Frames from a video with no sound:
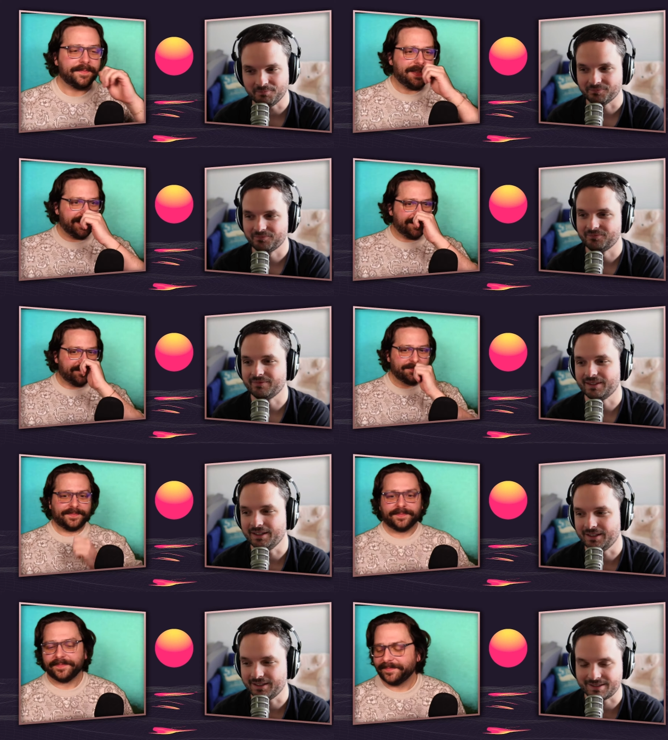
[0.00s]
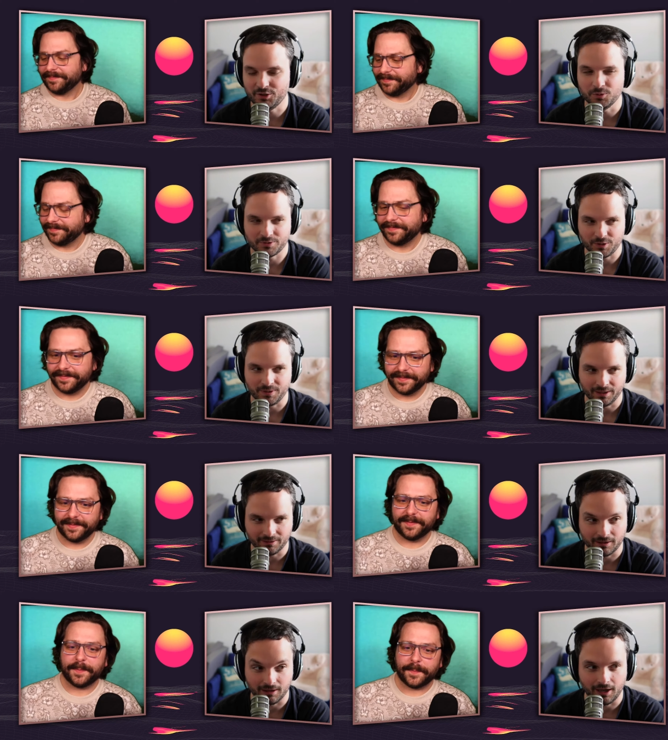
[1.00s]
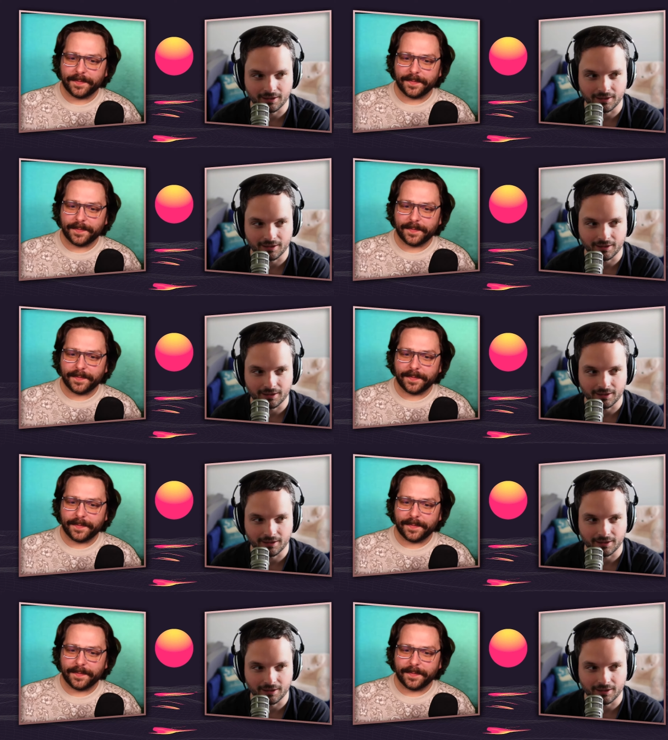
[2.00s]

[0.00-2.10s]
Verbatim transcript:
Speaker 1: Yeah. I knew it was going to be a lot.